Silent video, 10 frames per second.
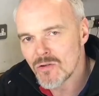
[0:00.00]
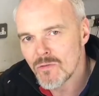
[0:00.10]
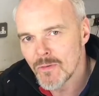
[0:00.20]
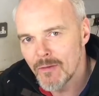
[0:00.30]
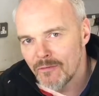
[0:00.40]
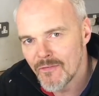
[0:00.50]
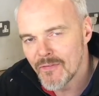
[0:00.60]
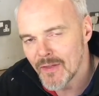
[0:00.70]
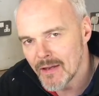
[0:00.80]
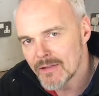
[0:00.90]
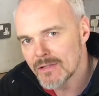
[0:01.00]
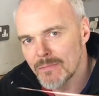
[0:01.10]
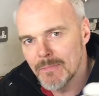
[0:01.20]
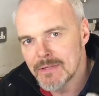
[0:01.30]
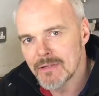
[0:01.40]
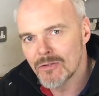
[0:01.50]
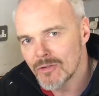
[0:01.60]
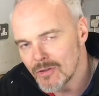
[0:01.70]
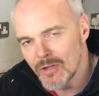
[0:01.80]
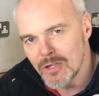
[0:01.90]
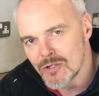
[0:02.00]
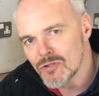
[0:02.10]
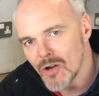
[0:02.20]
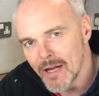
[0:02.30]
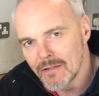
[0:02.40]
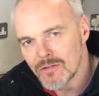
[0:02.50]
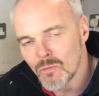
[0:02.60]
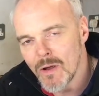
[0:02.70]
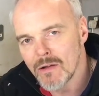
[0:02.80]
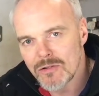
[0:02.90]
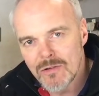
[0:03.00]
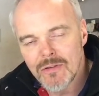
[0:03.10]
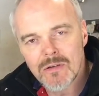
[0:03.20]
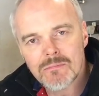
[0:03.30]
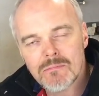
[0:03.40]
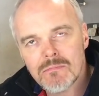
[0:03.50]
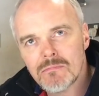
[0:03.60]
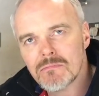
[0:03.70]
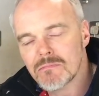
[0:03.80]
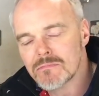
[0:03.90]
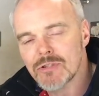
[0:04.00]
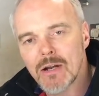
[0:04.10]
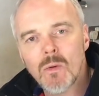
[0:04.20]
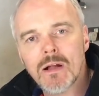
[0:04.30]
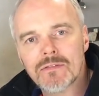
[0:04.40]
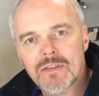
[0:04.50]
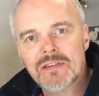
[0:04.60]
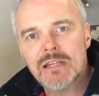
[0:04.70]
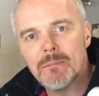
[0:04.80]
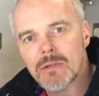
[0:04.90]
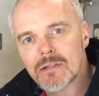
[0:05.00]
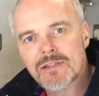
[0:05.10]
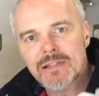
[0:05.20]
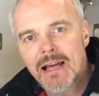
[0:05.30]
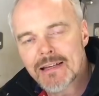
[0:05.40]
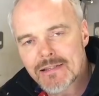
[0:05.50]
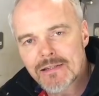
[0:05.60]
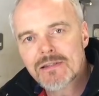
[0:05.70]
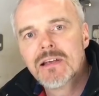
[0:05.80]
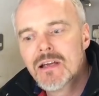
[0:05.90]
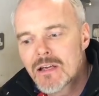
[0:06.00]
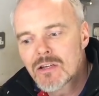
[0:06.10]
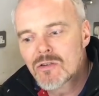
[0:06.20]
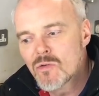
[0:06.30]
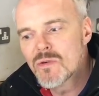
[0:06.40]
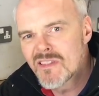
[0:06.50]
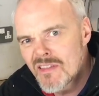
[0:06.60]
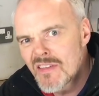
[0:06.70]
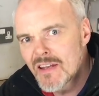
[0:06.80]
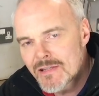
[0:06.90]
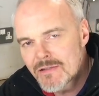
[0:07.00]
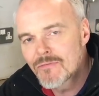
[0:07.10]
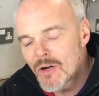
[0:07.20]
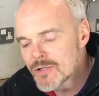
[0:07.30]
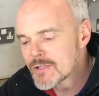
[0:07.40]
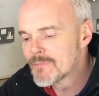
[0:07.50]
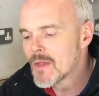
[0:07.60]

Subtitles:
go for the thinnest material that you're trying to weld. So if you're trying to weld dissimilar sizes, go with the thinnest first.